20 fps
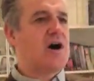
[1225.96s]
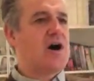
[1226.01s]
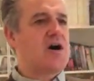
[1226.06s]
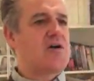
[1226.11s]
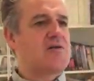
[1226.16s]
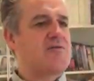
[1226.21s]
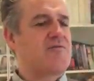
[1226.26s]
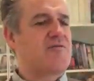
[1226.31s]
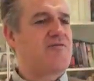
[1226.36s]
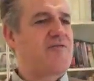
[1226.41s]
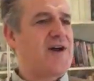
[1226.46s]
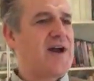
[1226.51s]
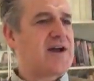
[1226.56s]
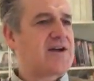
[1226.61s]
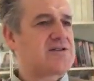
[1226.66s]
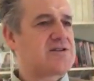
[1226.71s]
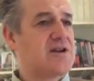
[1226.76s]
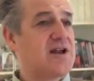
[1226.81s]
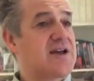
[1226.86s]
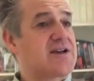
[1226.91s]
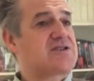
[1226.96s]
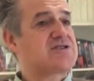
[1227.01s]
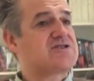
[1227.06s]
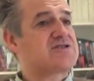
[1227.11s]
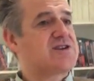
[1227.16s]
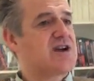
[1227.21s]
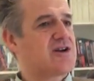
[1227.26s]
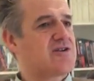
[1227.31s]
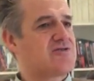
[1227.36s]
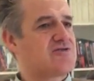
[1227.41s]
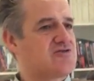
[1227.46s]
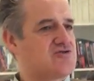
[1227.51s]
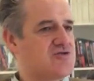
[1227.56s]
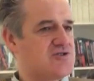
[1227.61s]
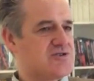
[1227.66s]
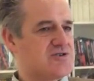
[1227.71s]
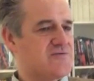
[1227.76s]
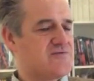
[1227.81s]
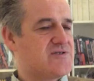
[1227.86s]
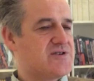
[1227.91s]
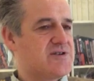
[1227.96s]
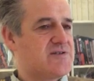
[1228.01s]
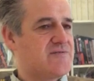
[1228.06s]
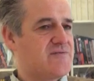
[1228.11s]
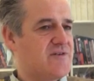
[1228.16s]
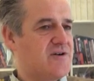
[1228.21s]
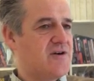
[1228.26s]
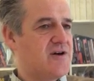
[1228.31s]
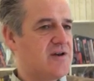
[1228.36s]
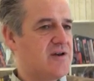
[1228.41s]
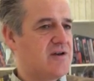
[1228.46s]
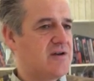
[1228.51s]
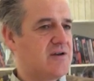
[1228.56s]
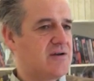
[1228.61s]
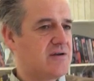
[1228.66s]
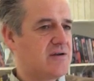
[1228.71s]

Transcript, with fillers: are, in fact, like secretaries of the divine